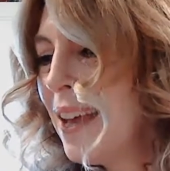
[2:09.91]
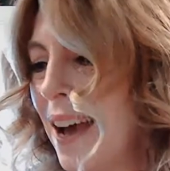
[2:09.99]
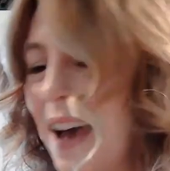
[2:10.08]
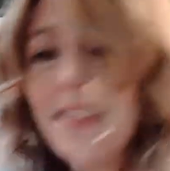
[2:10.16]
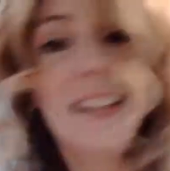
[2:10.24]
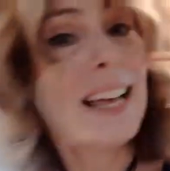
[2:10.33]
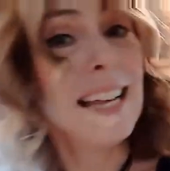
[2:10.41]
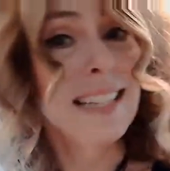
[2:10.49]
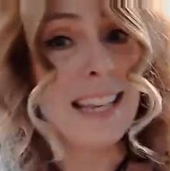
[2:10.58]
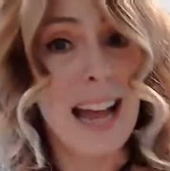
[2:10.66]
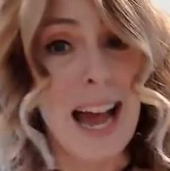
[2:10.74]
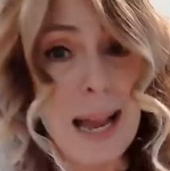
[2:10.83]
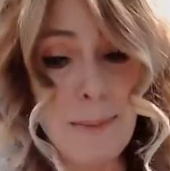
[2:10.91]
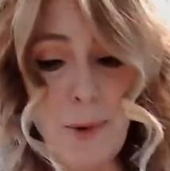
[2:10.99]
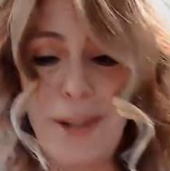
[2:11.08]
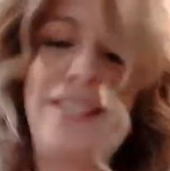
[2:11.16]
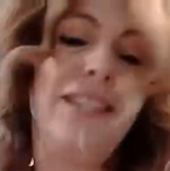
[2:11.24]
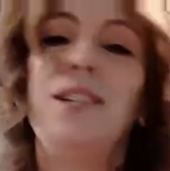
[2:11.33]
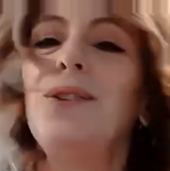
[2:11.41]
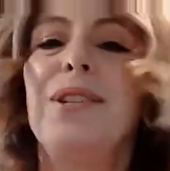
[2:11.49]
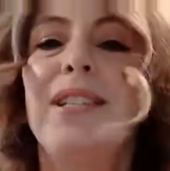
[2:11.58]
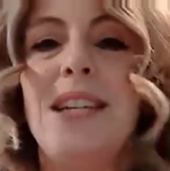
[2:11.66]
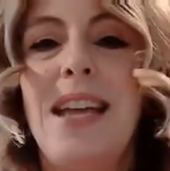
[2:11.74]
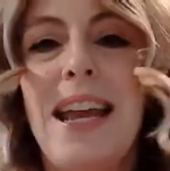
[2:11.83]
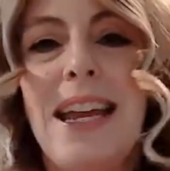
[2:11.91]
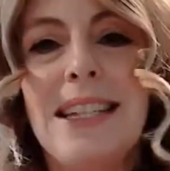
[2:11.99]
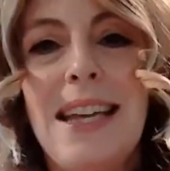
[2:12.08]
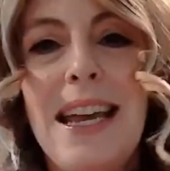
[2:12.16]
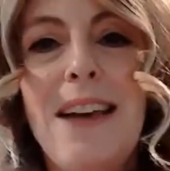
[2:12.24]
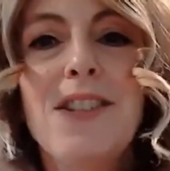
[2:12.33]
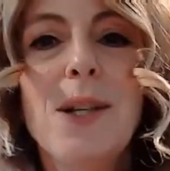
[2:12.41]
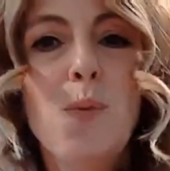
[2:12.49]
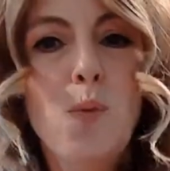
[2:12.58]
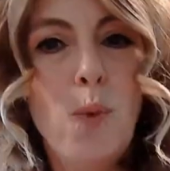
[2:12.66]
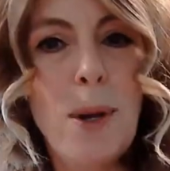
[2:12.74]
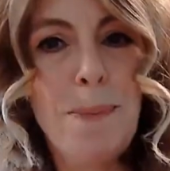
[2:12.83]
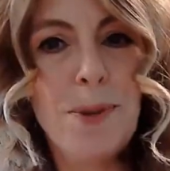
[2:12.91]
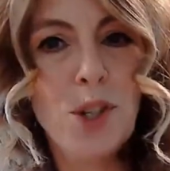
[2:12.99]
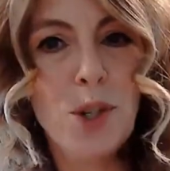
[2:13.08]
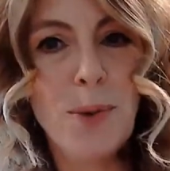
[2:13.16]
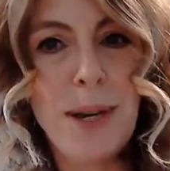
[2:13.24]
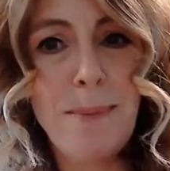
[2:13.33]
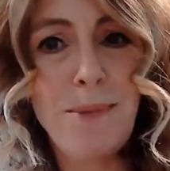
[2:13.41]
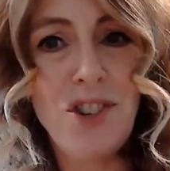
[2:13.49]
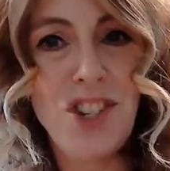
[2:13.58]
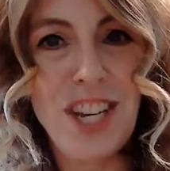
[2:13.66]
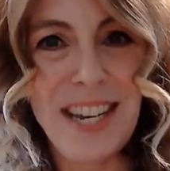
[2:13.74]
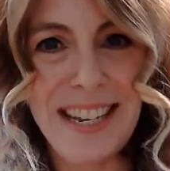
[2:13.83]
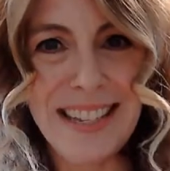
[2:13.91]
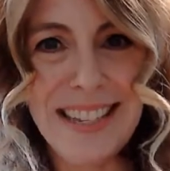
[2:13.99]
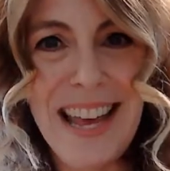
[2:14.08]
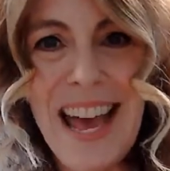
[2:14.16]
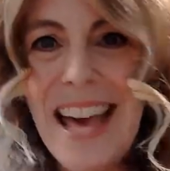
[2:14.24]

And the last thing I'm going to use today is I have some whipped cream cheese.